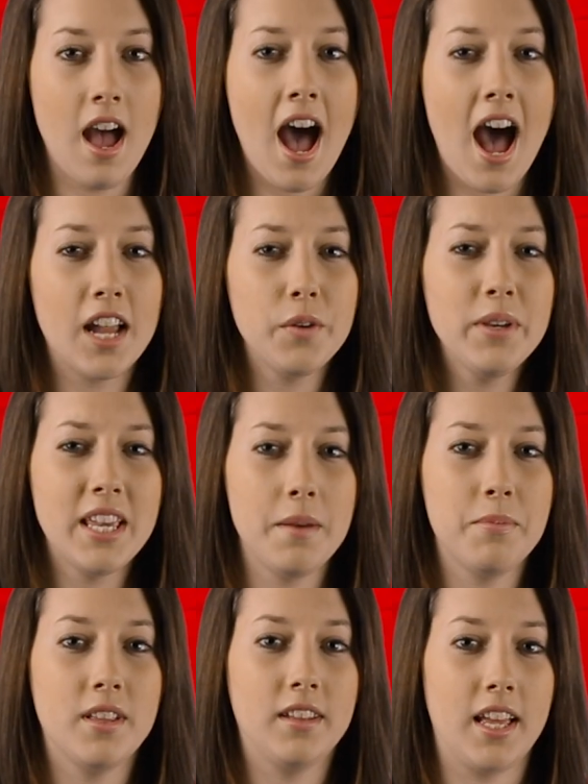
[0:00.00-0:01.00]
How do we
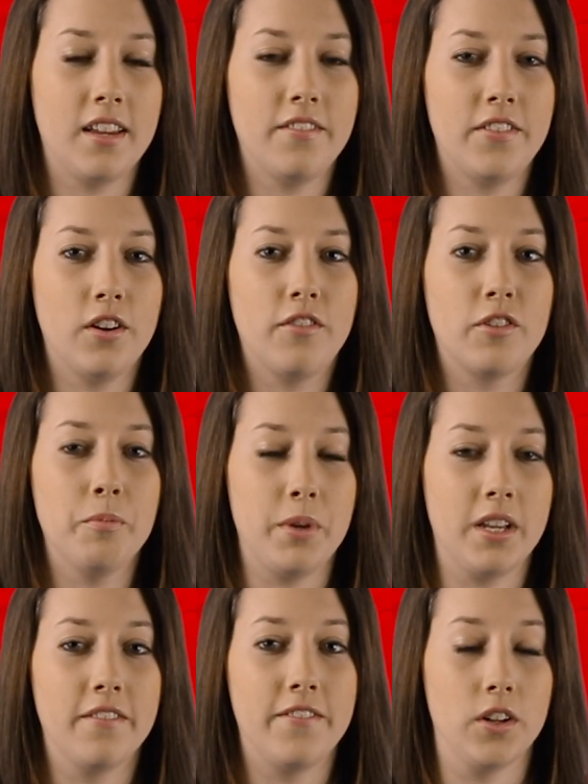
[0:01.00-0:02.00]
keep the landfill from
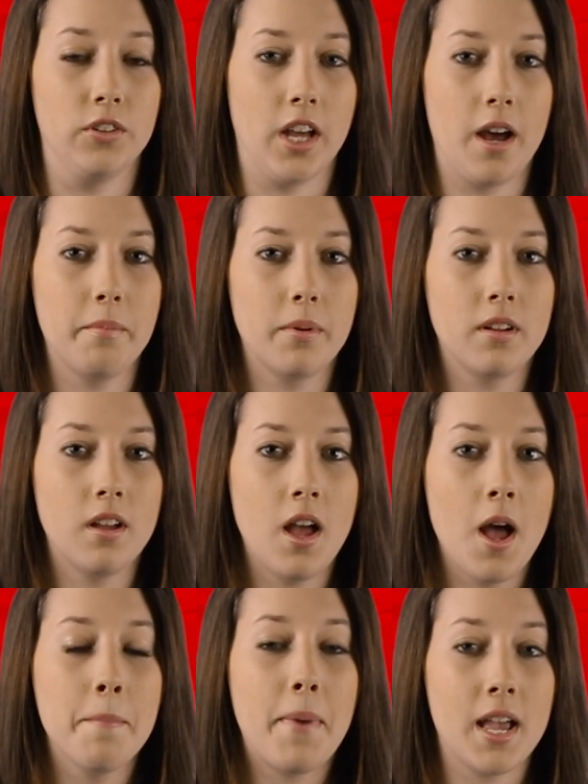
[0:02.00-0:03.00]
being filled up?
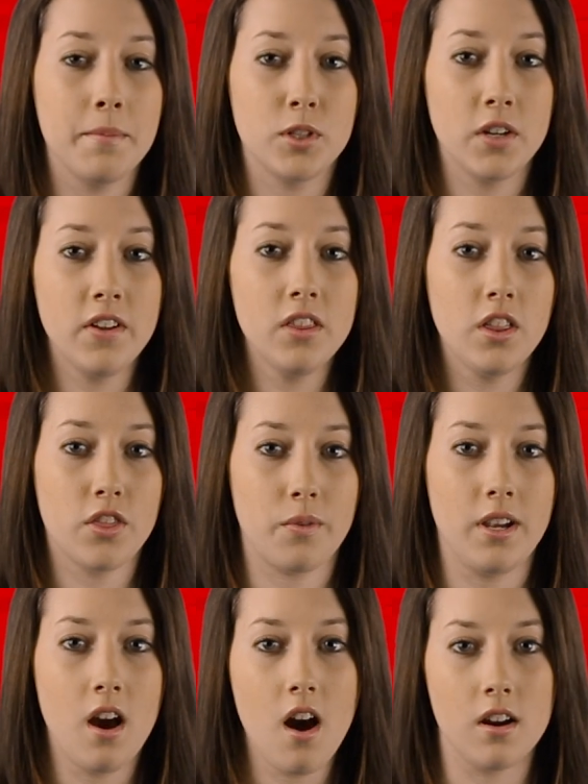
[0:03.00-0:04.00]
By observing the
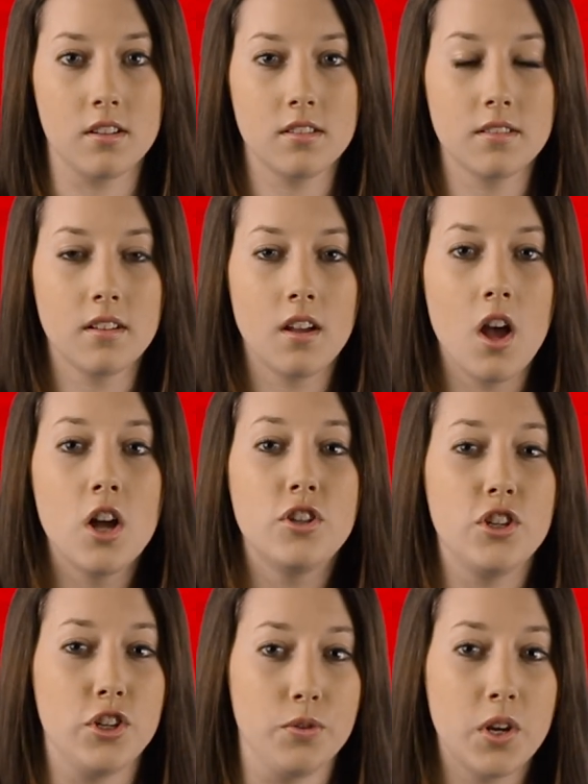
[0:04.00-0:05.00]
3 R's.
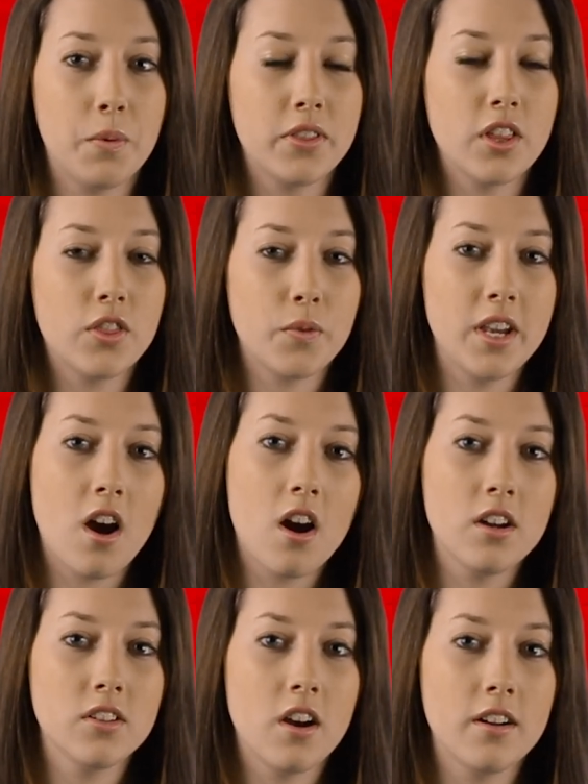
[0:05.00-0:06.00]
Do you know what the 3
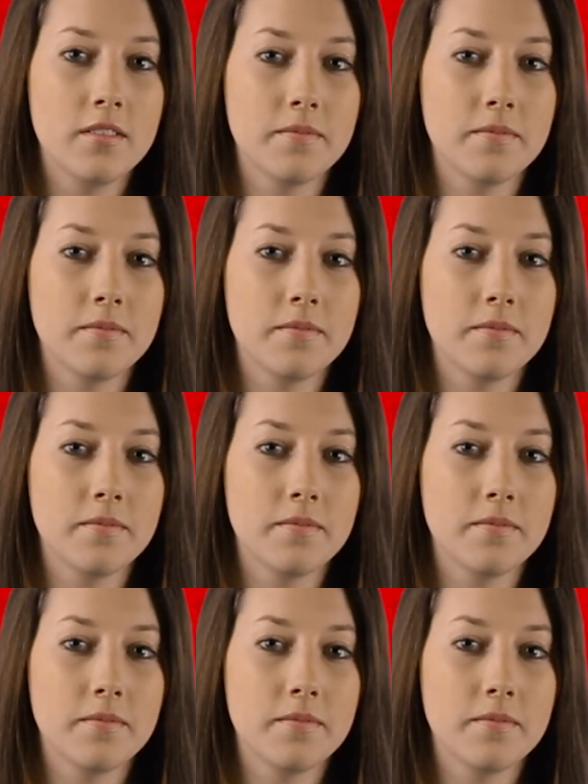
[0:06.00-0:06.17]
R's are?